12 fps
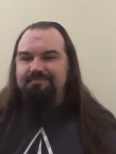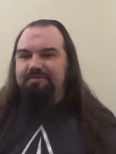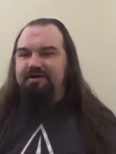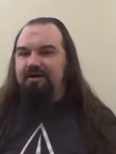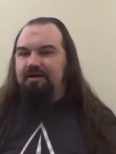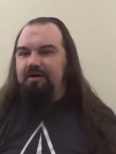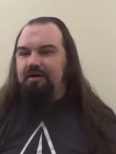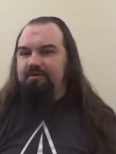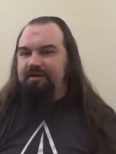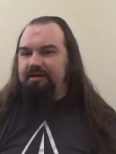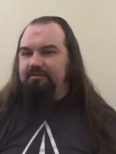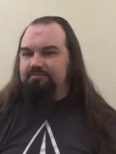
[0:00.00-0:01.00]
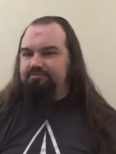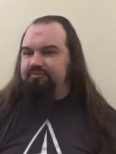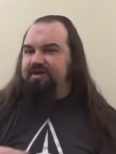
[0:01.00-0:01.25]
Picard, you know,